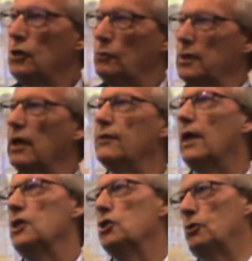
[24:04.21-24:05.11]
you wouldn't have
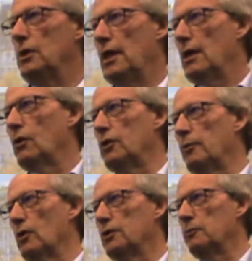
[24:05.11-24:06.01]
that issue on the
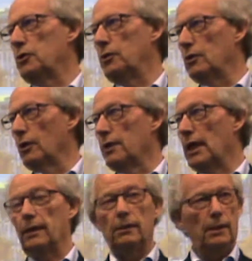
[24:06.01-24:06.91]
border between Northern
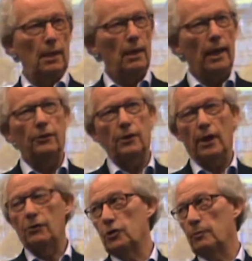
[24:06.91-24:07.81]
Ireland and the
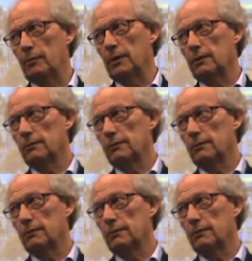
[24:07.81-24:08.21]
Irish Republic.